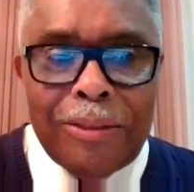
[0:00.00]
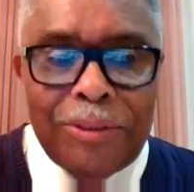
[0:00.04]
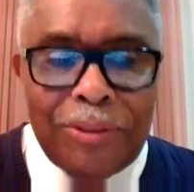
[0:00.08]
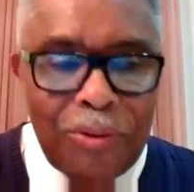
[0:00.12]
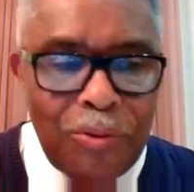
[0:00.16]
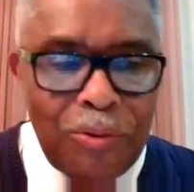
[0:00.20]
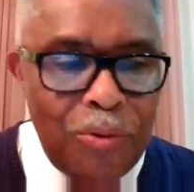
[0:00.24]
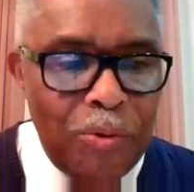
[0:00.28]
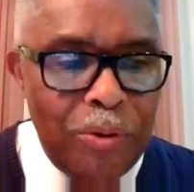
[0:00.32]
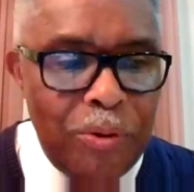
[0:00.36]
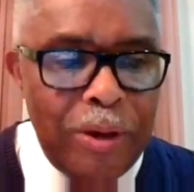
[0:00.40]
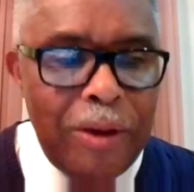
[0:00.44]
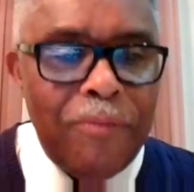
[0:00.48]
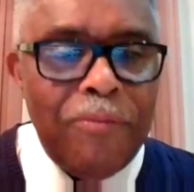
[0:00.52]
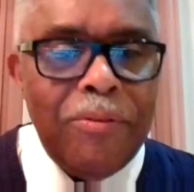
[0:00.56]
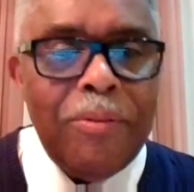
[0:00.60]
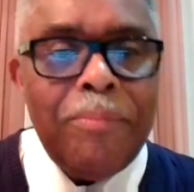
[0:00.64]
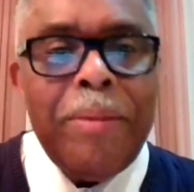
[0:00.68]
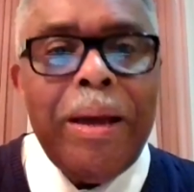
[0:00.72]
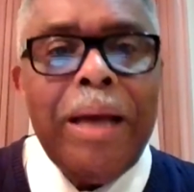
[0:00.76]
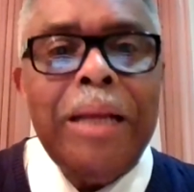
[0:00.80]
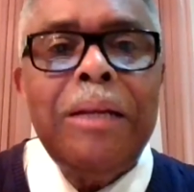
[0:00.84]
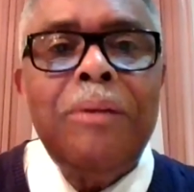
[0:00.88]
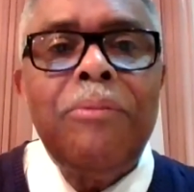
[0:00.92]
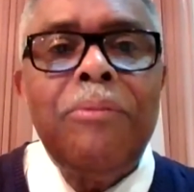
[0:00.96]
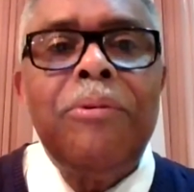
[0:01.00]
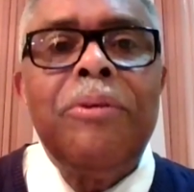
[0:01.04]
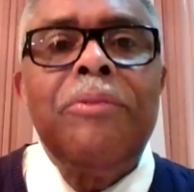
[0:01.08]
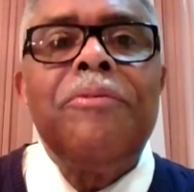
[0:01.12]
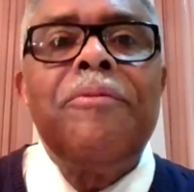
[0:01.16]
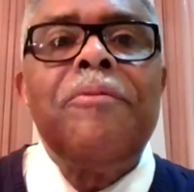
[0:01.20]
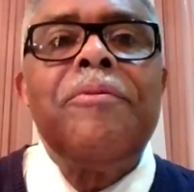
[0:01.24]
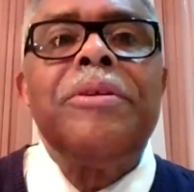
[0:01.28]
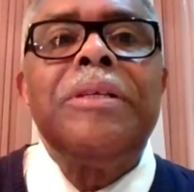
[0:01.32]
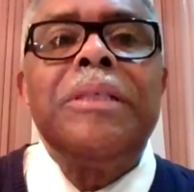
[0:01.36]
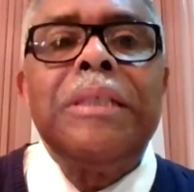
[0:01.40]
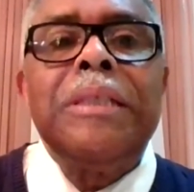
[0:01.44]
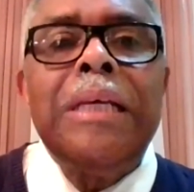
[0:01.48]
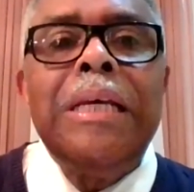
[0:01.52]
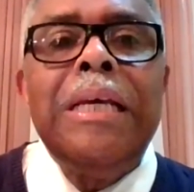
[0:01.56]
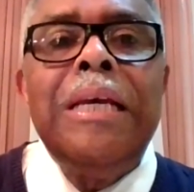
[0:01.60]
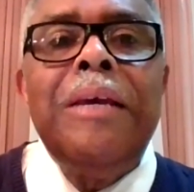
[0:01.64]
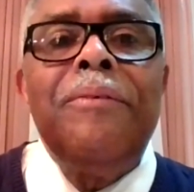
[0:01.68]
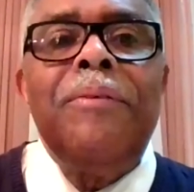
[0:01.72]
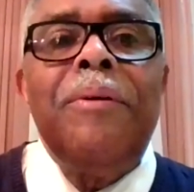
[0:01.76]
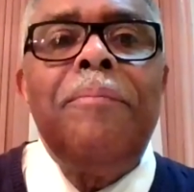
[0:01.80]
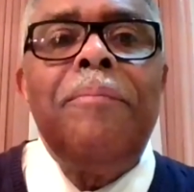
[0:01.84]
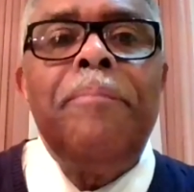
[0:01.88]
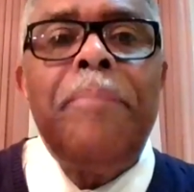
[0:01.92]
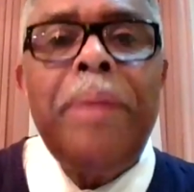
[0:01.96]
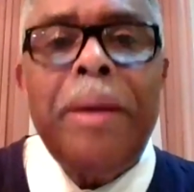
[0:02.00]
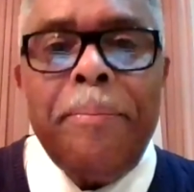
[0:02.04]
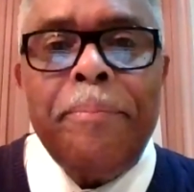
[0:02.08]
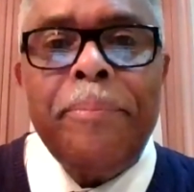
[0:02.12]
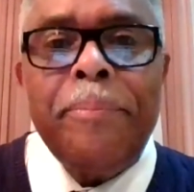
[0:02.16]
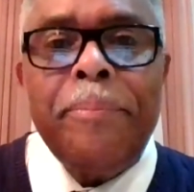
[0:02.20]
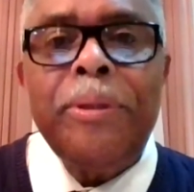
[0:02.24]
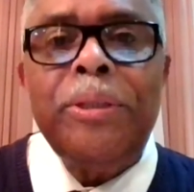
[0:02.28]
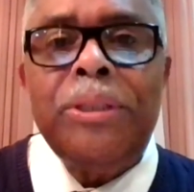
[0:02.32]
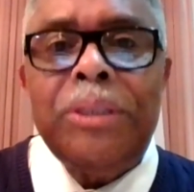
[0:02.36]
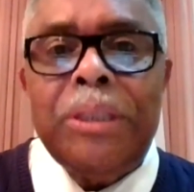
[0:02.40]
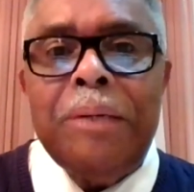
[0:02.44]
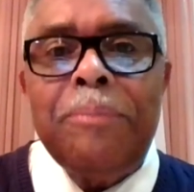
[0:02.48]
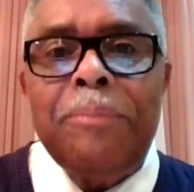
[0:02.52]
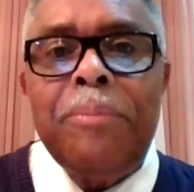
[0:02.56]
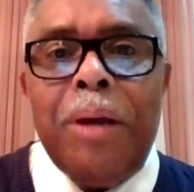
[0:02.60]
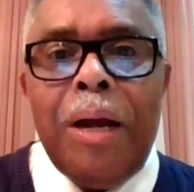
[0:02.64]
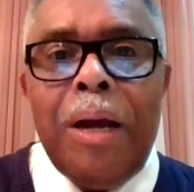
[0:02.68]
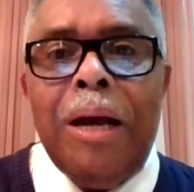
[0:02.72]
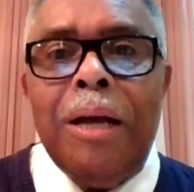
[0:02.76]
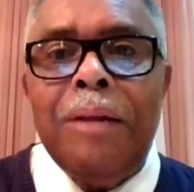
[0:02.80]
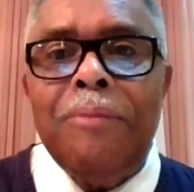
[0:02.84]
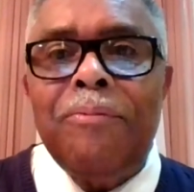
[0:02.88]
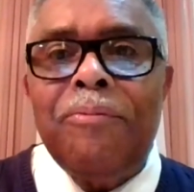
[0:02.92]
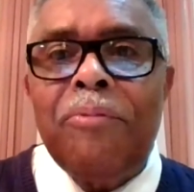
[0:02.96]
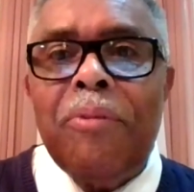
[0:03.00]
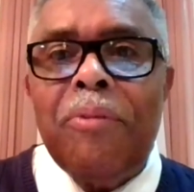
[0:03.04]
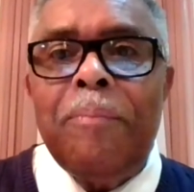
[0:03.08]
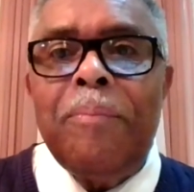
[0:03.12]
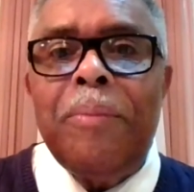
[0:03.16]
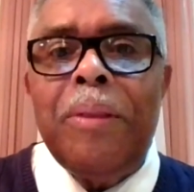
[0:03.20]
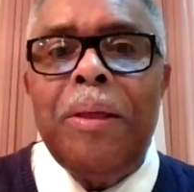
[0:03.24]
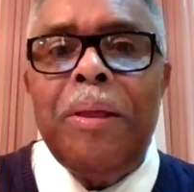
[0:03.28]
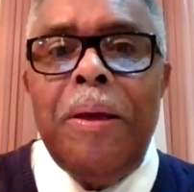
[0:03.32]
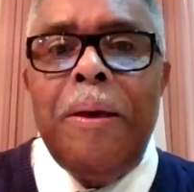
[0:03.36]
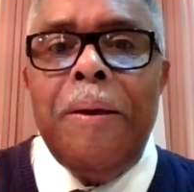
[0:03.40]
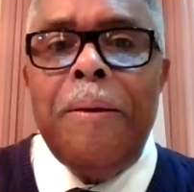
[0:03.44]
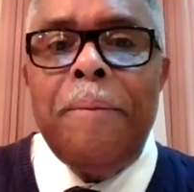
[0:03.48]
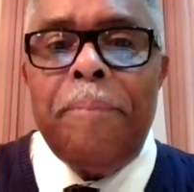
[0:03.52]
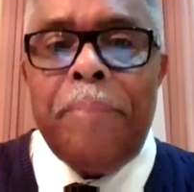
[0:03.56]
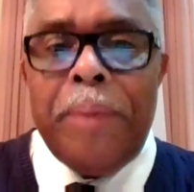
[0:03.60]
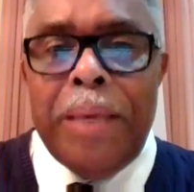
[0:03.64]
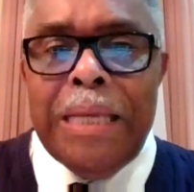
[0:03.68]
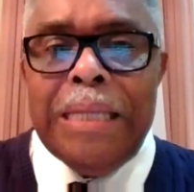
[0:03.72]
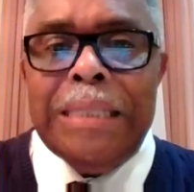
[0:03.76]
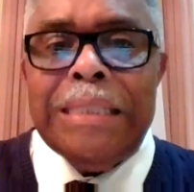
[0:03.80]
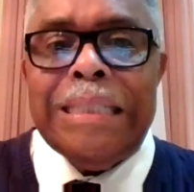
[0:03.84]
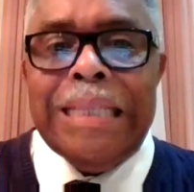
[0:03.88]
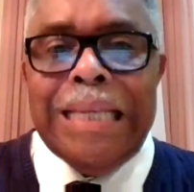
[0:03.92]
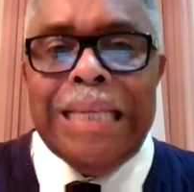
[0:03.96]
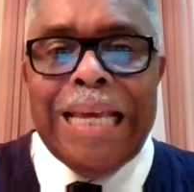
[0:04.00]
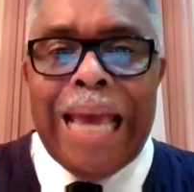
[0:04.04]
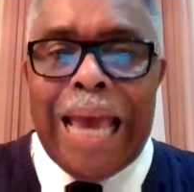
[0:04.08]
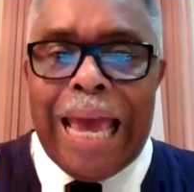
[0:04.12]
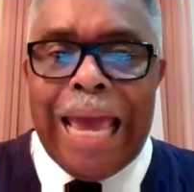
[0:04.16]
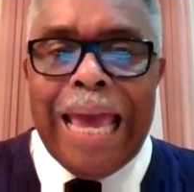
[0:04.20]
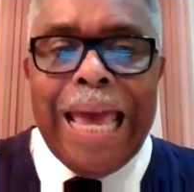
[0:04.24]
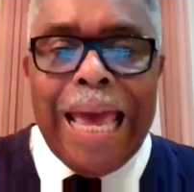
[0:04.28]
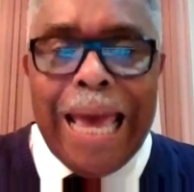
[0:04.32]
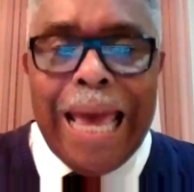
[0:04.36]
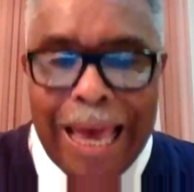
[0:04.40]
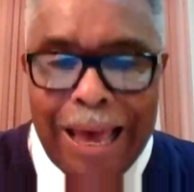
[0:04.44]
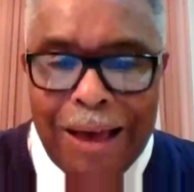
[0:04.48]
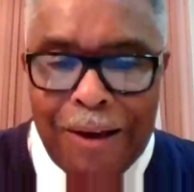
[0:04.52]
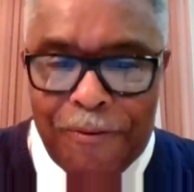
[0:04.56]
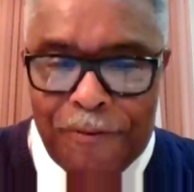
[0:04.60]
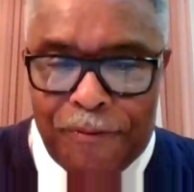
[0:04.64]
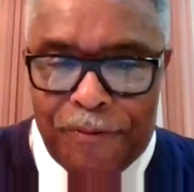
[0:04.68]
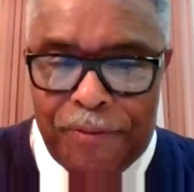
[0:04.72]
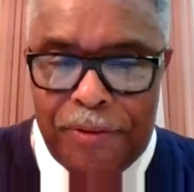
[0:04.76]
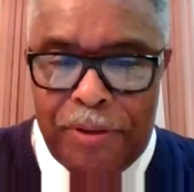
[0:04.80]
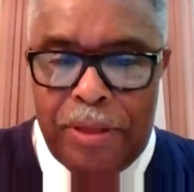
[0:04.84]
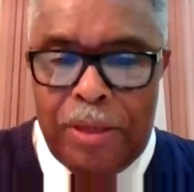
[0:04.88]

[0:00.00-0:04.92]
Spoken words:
So everybody will receive a membership card from PCAF.